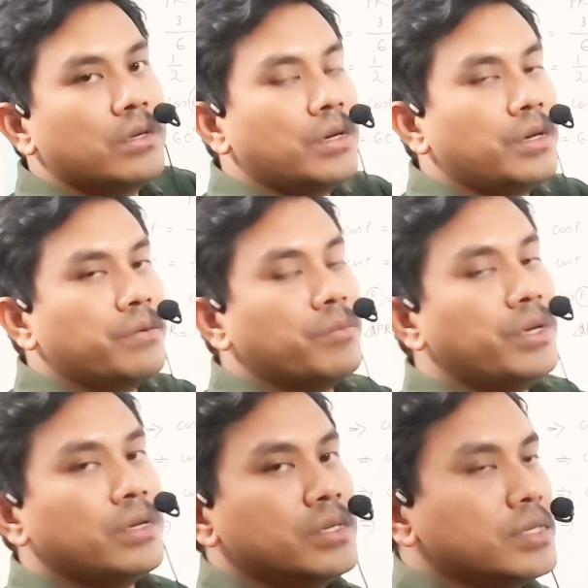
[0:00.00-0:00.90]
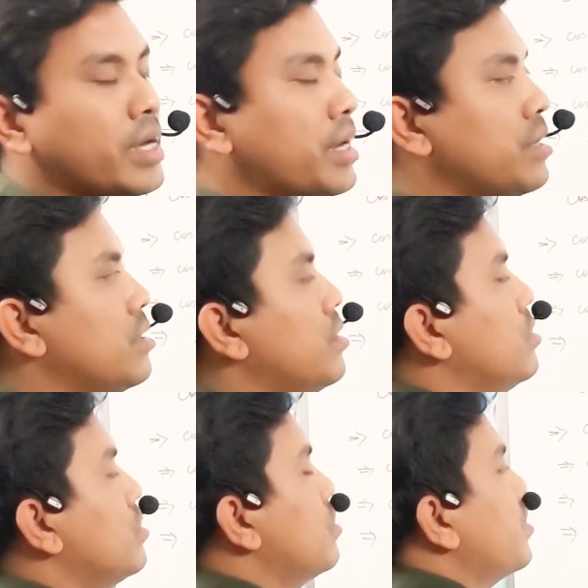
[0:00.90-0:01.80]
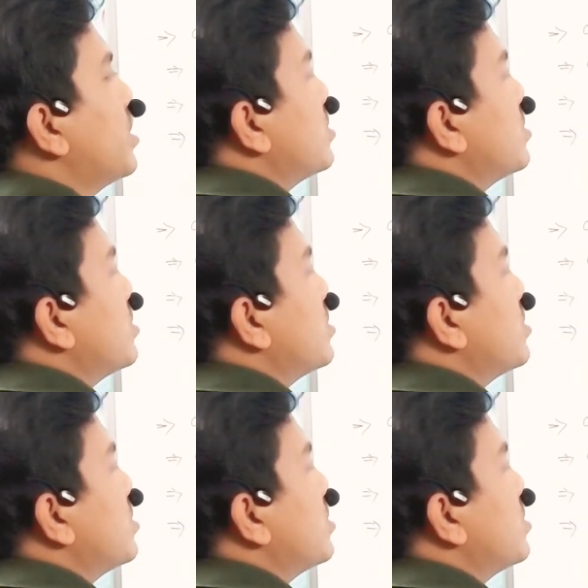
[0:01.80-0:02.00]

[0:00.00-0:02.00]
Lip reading: It will be sine. So we can